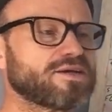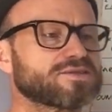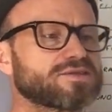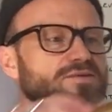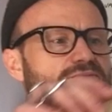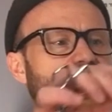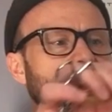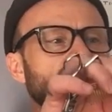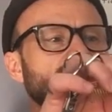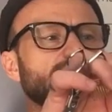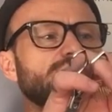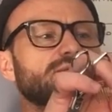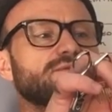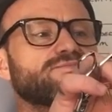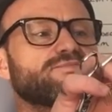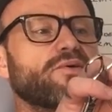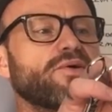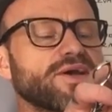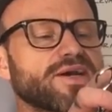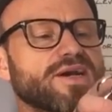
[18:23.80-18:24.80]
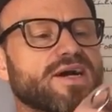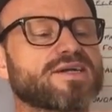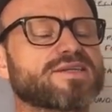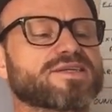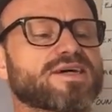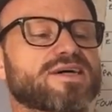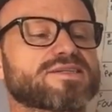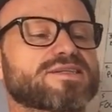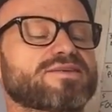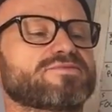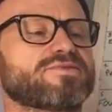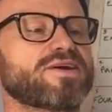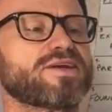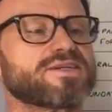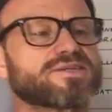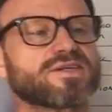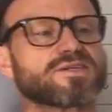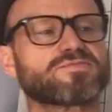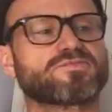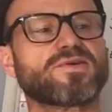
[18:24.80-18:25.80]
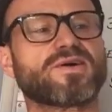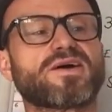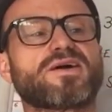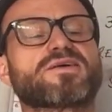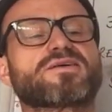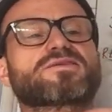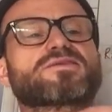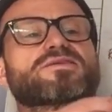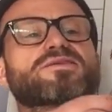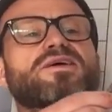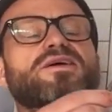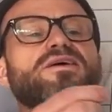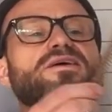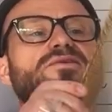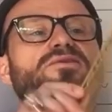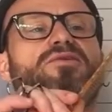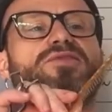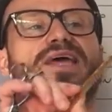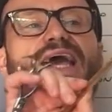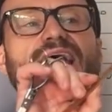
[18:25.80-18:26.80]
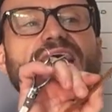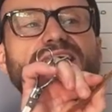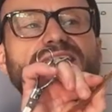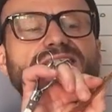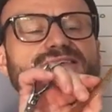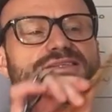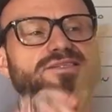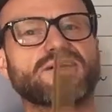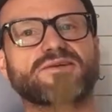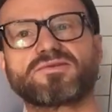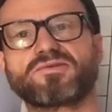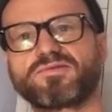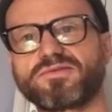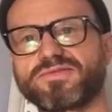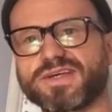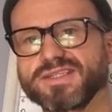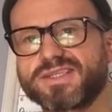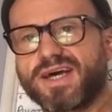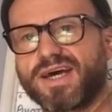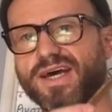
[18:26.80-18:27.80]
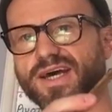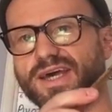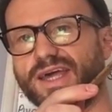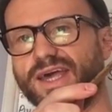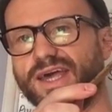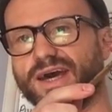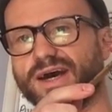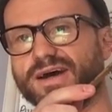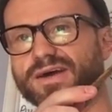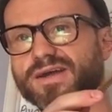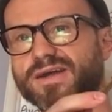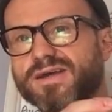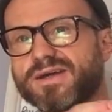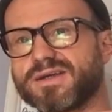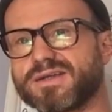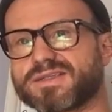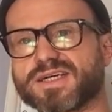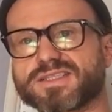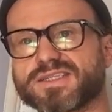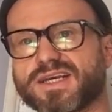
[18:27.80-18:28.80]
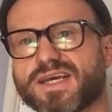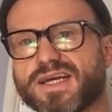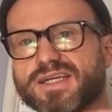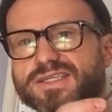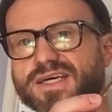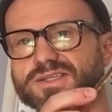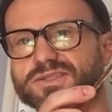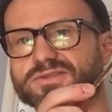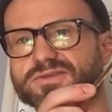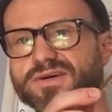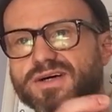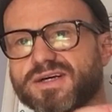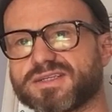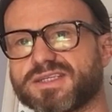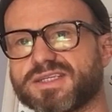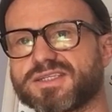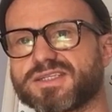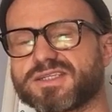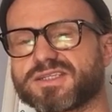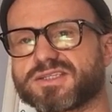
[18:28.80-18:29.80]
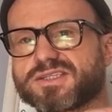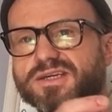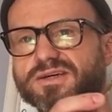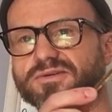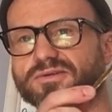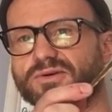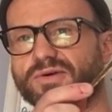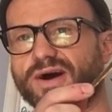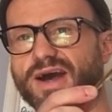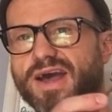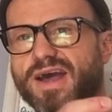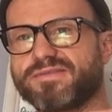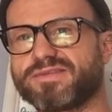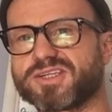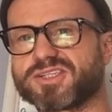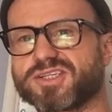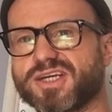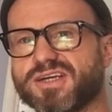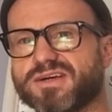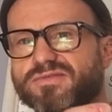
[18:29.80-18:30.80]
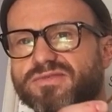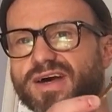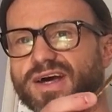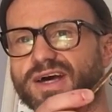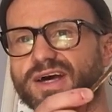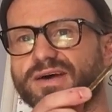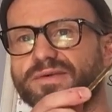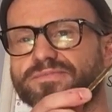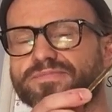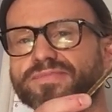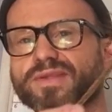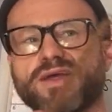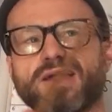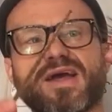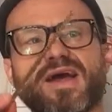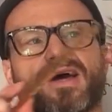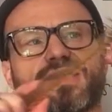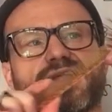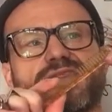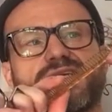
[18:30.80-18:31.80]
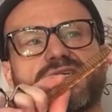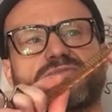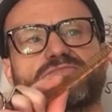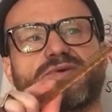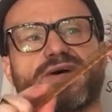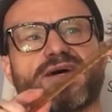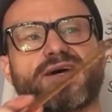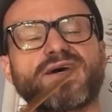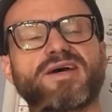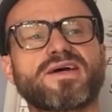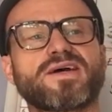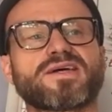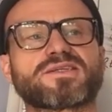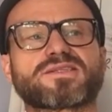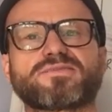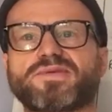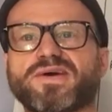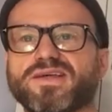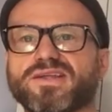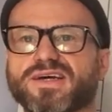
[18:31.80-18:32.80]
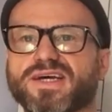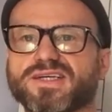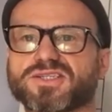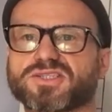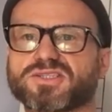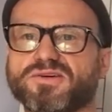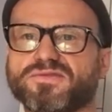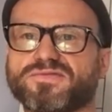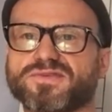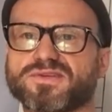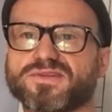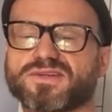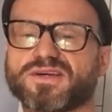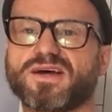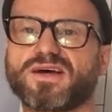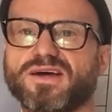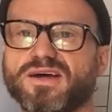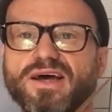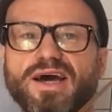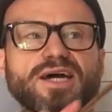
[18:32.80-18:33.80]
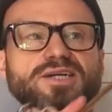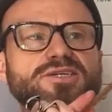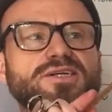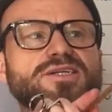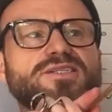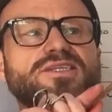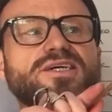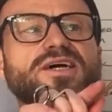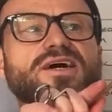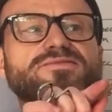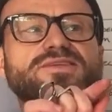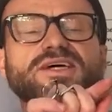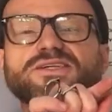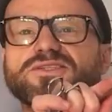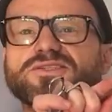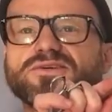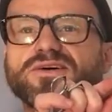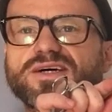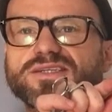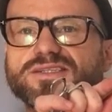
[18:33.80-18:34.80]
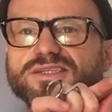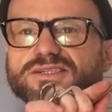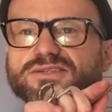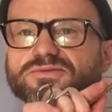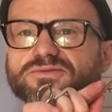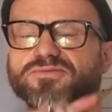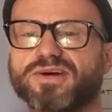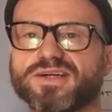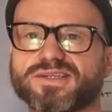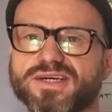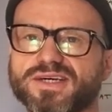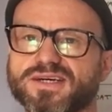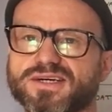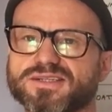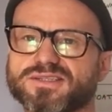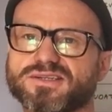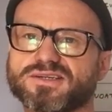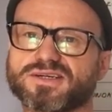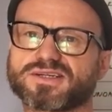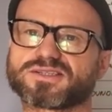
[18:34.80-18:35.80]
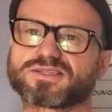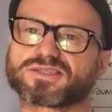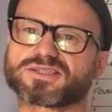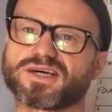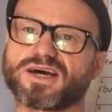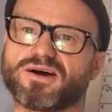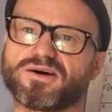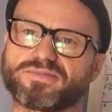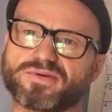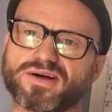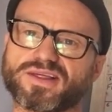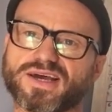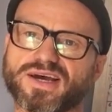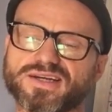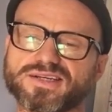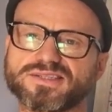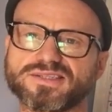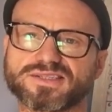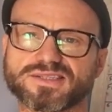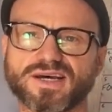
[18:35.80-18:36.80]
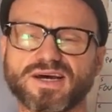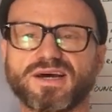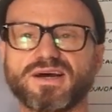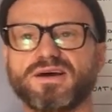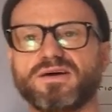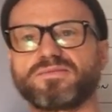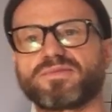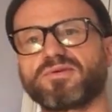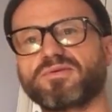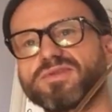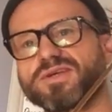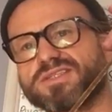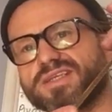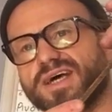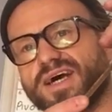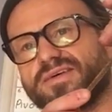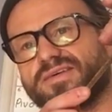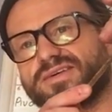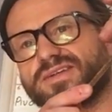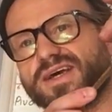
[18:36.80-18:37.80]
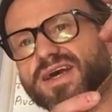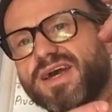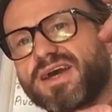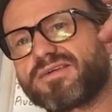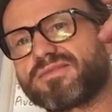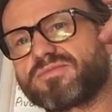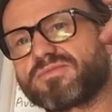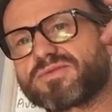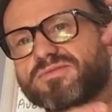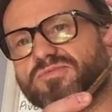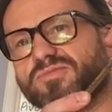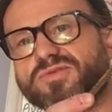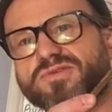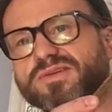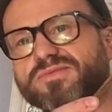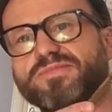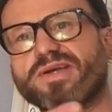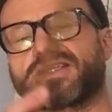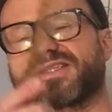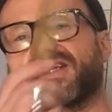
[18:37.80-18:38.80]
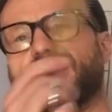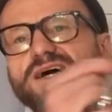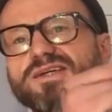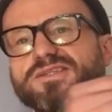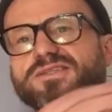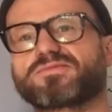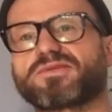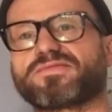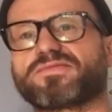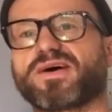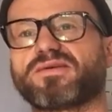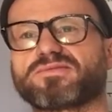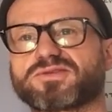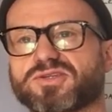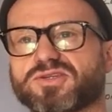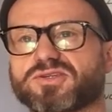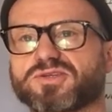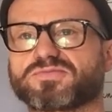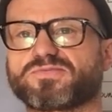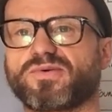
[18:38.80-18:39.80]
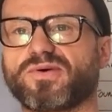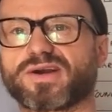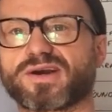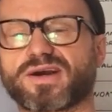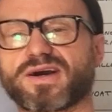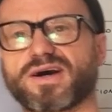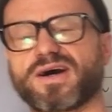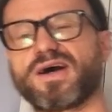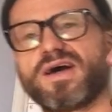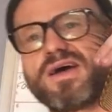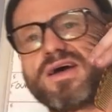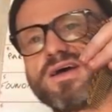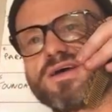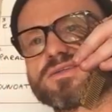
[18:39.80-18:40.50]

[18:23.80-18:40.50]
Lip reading: So what point cutting does, it really just works on the ends. So all of this hair here doesn't get texturized. This is still quite a heavy sheet of hair, and then this bit is the bit that gets softened. As you can see, I've texturized this already because you can just tell by the ends. But all this hair under here wouldn't be touched if I was to just point cut.